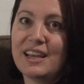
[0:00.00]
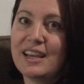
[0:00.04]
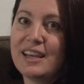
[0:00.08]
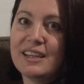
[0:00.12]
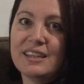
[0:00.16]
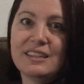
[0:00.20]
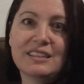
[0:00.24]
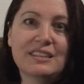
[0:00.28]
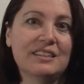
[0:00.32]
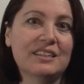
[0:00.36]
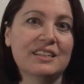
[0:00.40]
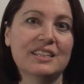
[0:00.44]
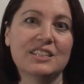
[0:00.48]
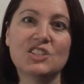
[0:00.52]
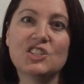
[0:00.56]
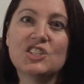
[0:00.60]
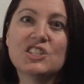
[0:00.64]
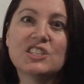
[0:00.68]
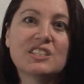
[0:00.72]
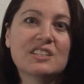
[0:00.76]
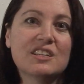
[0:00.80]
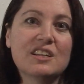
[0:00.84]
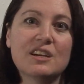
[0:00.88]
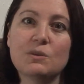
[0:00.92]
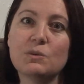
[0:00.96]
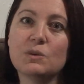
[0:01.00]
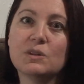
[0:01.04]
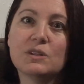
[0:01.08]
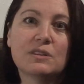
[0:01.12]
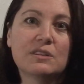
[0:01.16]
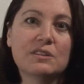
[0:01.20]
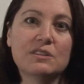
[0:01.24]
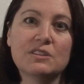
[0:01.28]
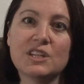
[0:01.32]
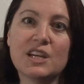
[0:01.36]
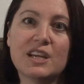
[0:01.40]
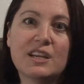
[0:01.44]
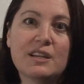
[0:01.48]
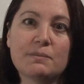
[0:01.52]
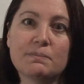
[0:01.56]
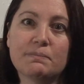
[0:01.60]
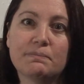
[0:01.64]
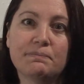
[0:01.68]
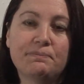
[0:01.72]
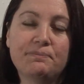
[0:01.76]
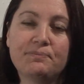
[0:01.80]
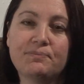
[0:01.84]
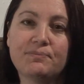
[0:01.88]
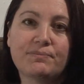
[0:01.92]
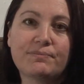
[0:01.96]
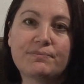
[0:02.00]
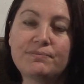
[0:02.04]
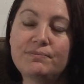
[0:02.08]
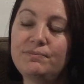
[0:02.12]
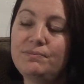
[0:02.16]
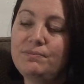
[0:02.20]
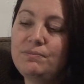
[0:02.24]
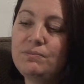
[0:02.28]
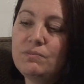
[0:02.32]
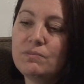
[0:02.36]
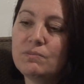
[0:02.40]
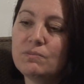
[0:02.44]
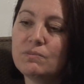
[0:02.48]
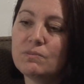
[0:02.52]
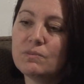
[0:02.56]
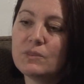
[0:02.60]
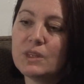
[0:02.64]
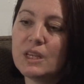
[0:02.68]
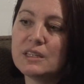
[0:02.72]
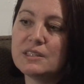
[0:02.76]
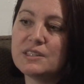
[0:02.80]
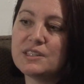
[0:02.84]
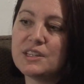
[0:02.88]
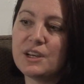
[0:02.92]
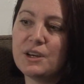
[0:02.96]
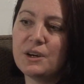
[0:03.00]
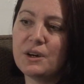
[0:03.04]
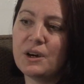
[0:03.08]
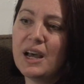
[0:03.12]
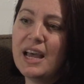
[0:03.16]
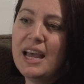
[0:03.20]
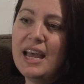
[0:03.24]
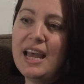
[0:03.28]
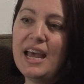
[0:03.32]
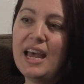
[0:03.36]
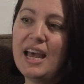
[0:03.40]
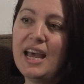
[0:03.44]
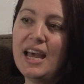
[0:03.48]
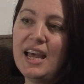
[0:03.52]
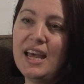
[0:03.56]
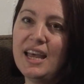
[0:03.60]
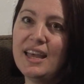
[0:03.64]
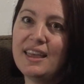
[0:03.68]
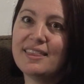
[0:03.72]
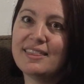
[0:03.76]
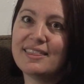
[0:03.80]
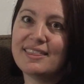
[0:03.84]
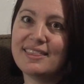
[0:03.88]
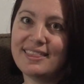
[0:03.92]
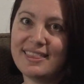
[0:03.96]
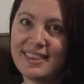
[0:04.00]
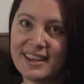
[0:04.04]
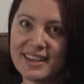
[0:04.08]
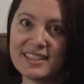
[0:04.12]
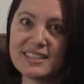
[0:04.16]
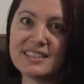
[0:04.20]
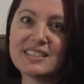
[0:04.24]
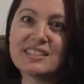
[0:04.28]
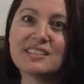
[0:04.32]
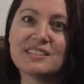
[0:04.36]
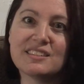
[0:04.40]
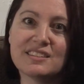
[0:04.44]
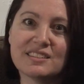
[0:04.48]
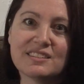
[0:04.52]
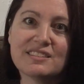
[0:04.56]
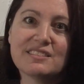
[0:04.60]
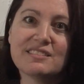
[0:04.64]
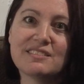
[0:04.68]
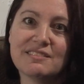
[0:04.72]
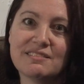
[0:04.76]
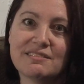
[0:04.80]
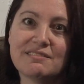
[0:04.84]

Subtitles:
and it's just not worth your time. So that's